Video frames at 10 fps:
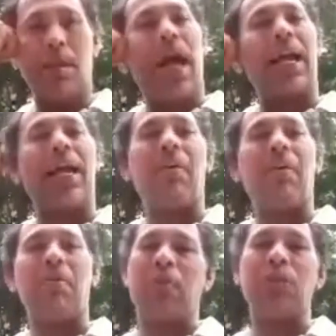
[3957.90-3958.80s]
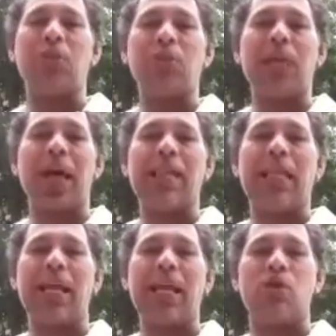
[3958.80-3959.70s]
At 11, please do that.
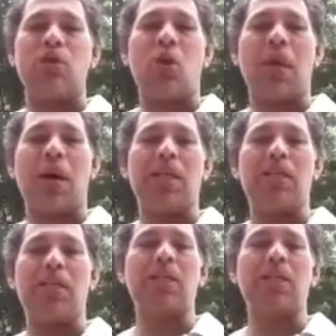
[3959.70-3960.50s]
Thank you so much.